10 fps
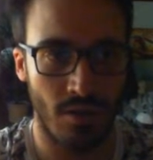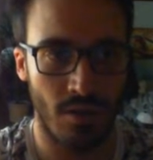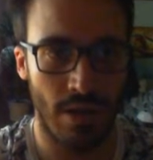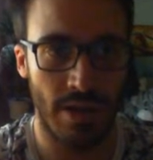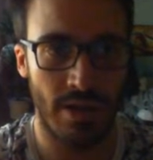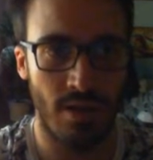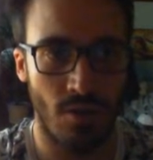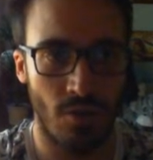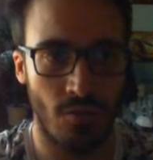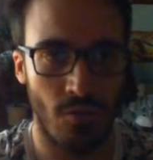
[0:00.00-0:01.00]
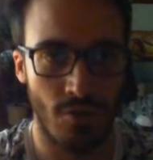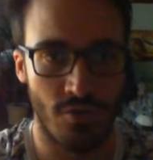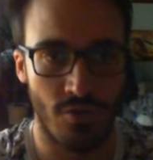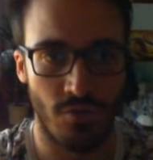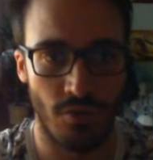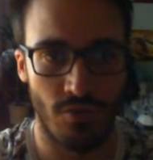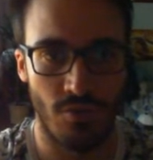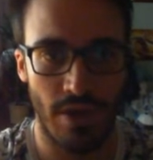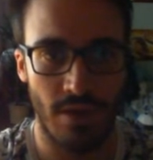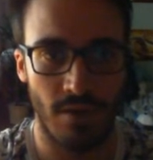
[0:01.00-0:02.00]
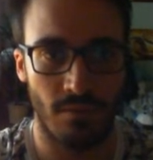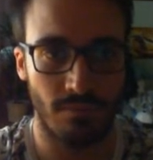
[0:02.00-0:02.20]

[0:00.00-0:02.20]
Lady of Fortune Lady.